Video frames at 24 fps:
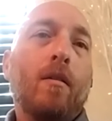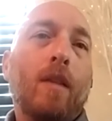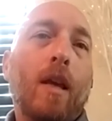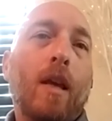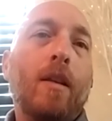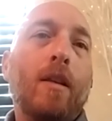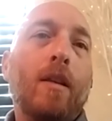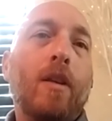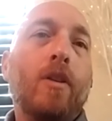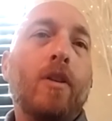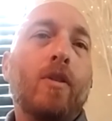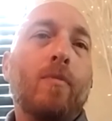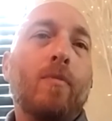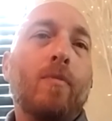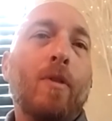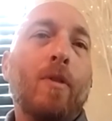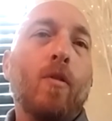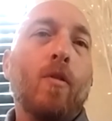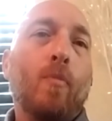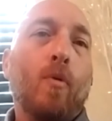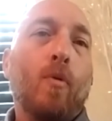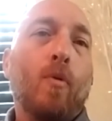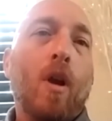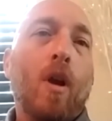That needs to be
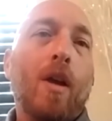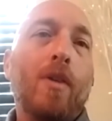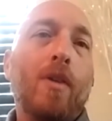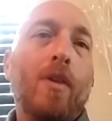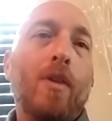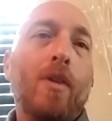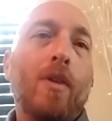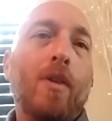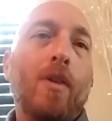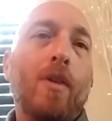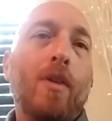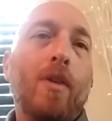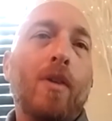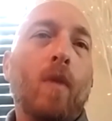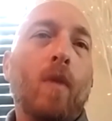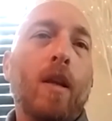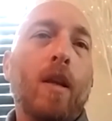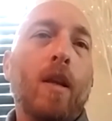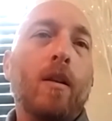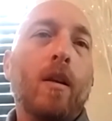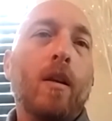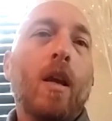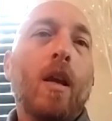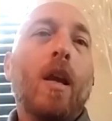your processing
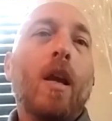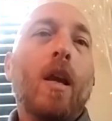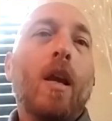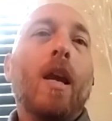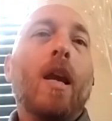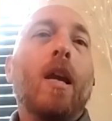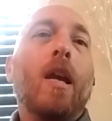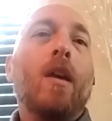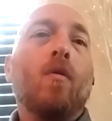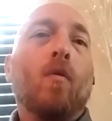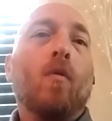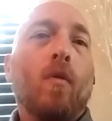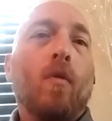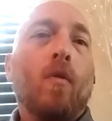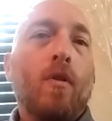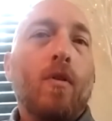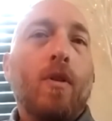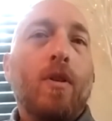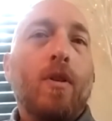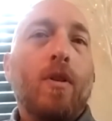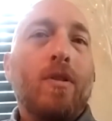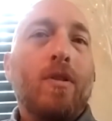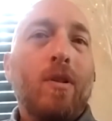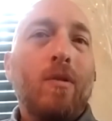rate. In
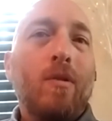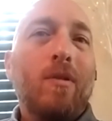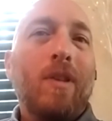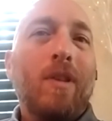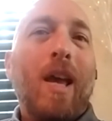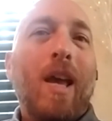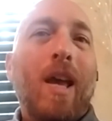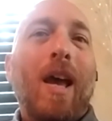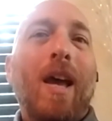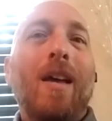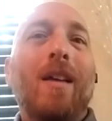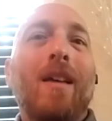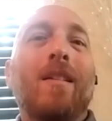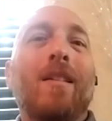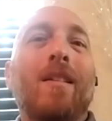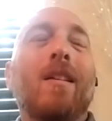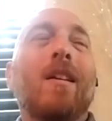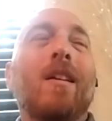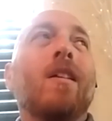order to do that,